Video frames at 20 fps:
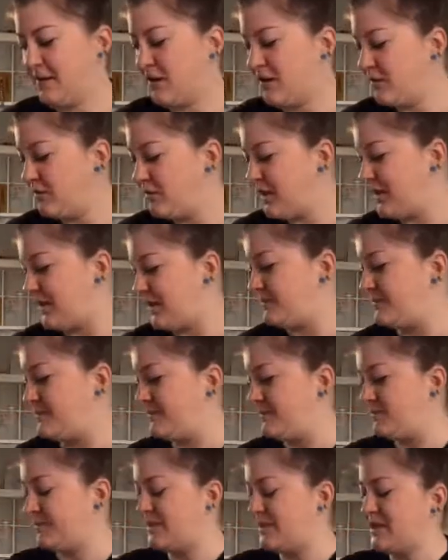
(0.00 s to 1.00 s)
All right,
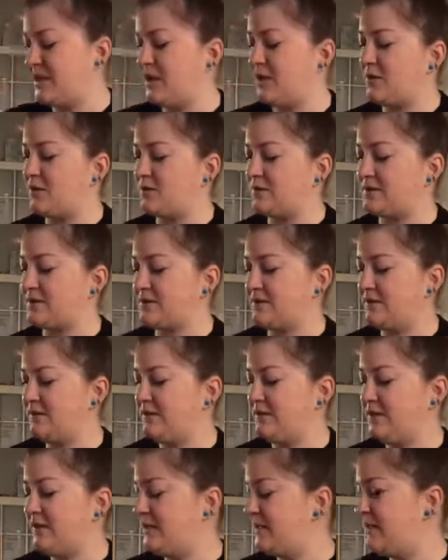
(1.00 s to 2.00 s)
potatoes,
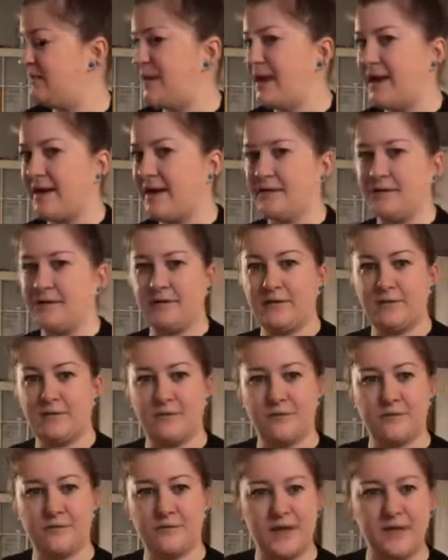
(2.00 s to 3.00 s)

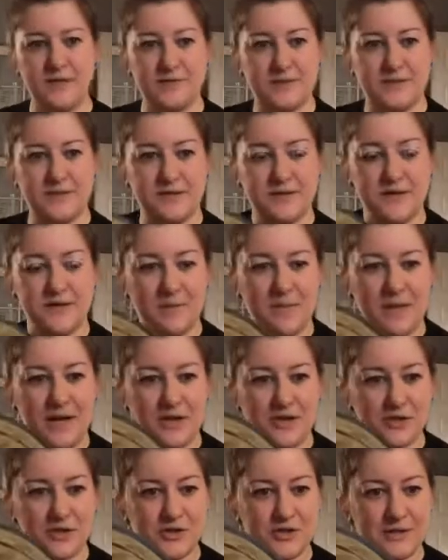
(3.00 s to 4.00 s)
riced, not
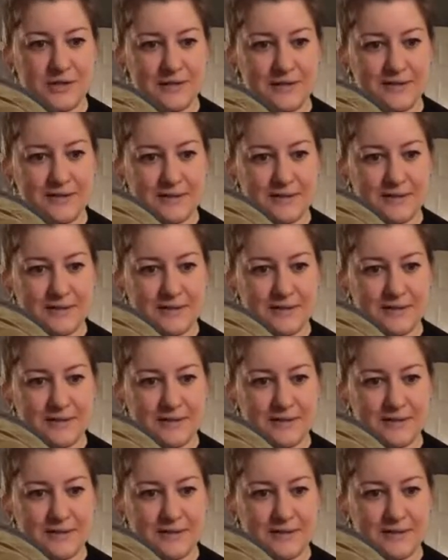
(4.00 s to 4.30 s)
mashed.